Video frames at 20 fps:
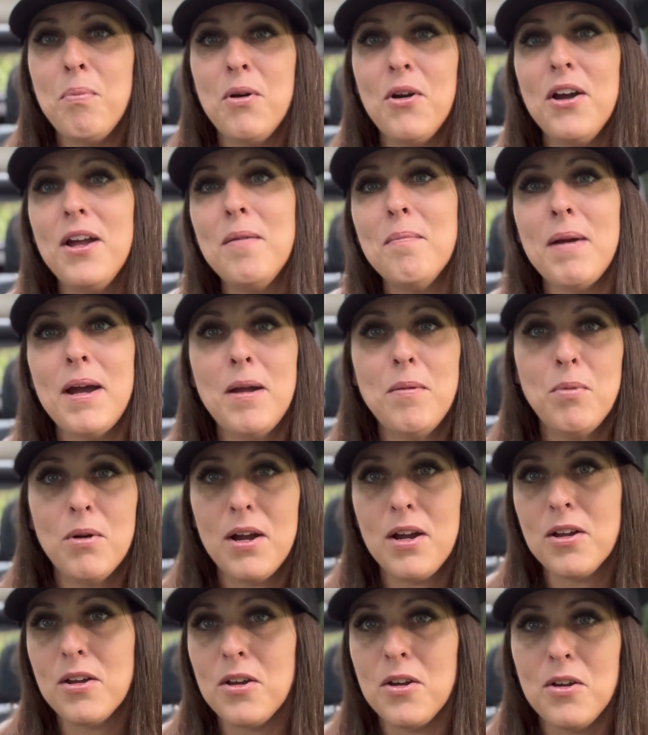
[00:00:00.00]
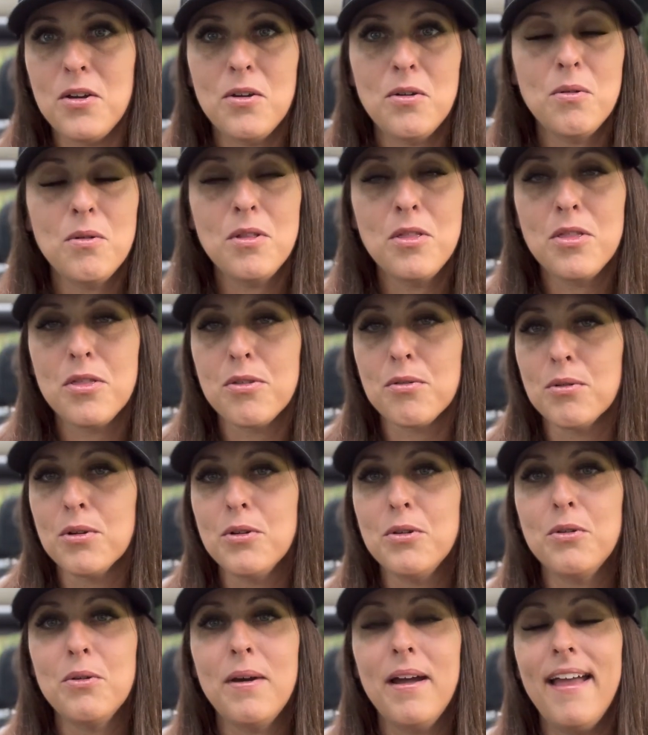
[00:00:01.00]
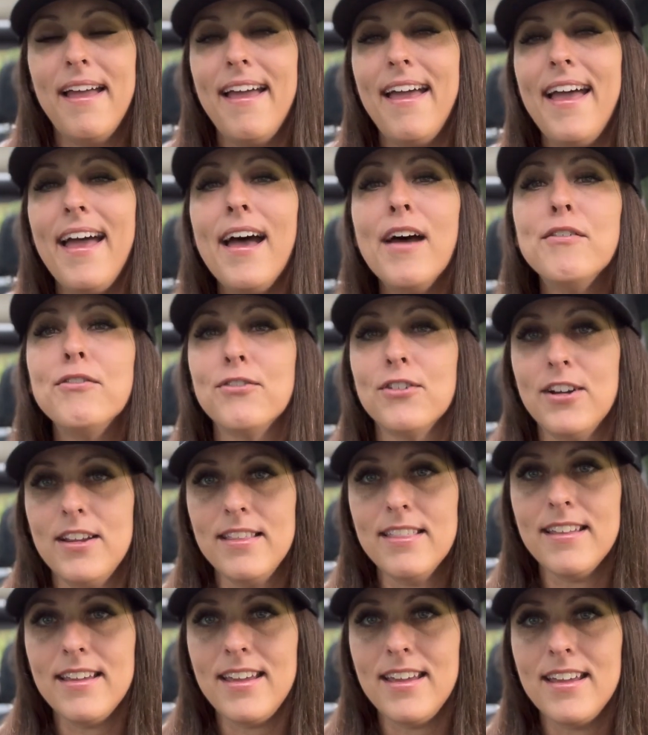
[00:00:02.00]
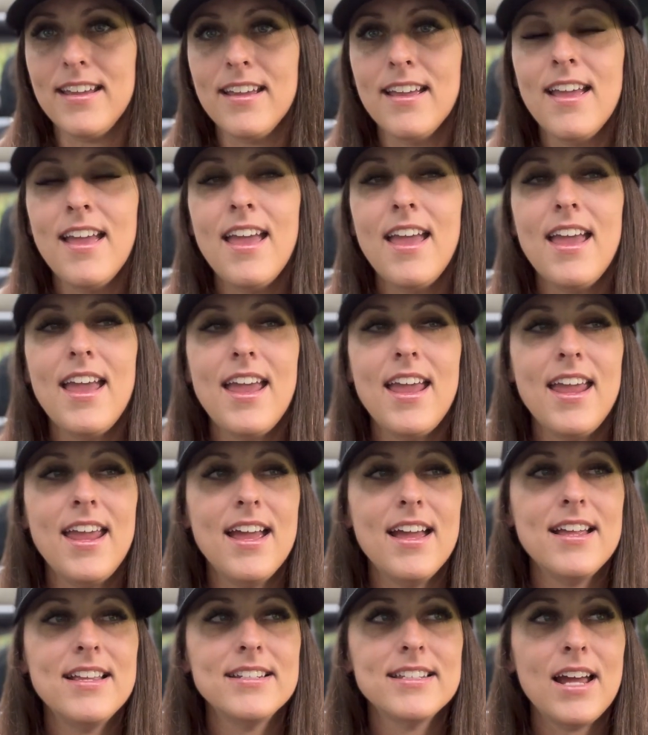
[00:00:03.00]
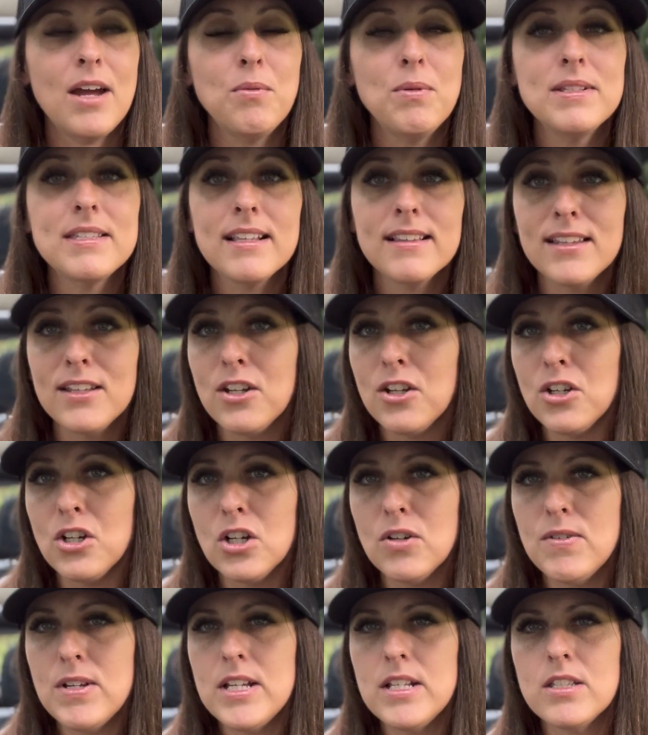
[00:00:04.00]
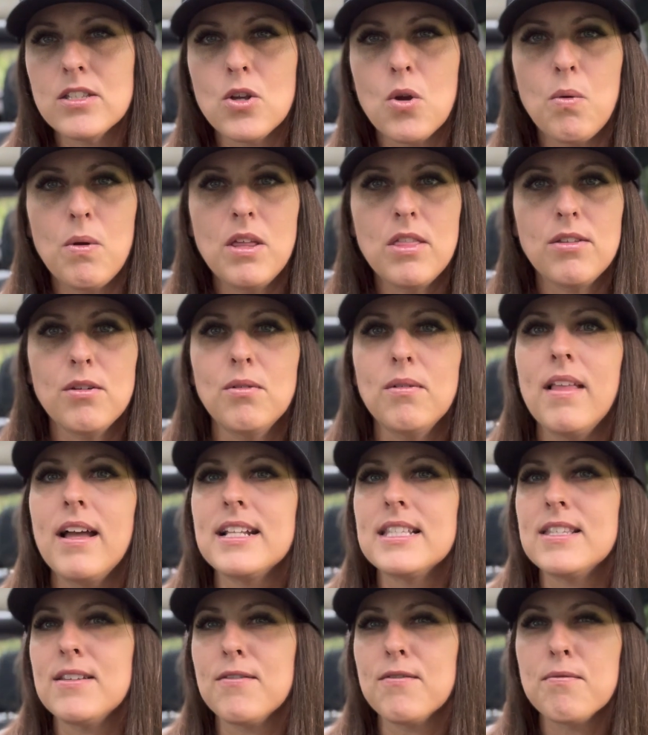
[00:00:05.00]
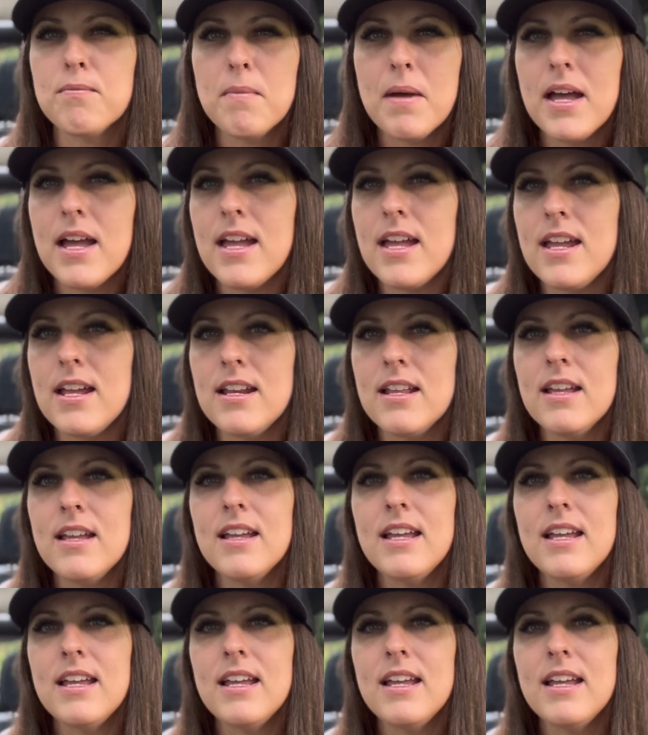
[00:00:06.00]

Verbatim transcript: put my Bronco through everything, and I was a little nervous going through lots of mud